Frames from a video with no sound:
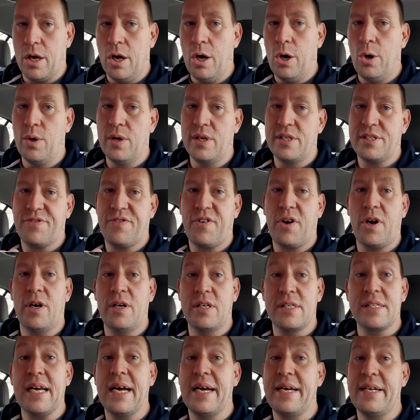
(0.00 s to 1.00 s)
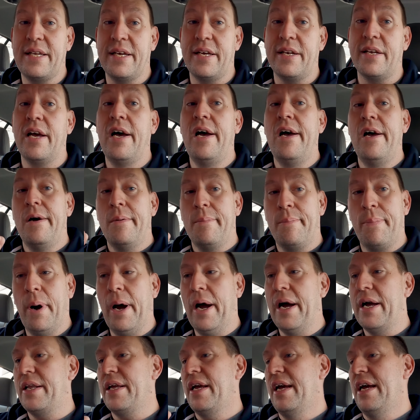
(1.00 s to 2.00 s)
go as far as I did,
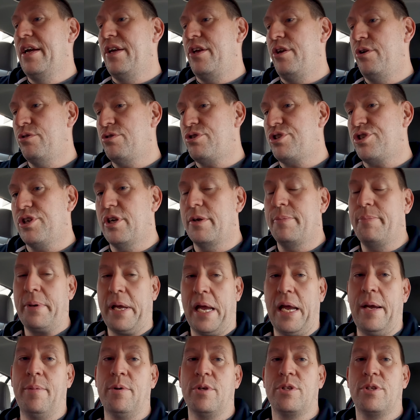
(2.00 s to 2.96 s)
but you should be